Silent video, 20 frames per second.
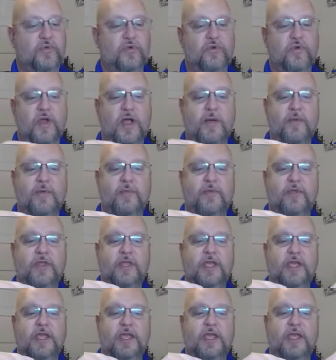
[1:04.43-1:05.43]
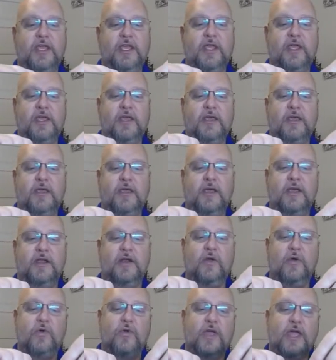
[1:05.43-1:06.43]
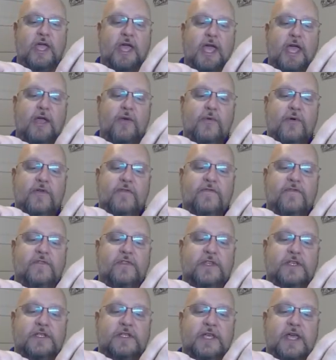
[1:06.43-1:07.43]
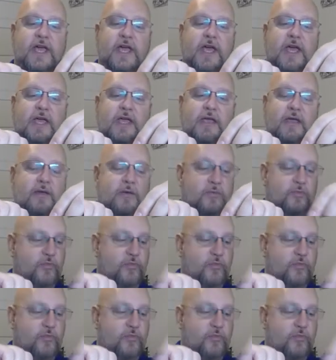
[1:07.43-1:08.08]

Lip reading: an okay one for this guy,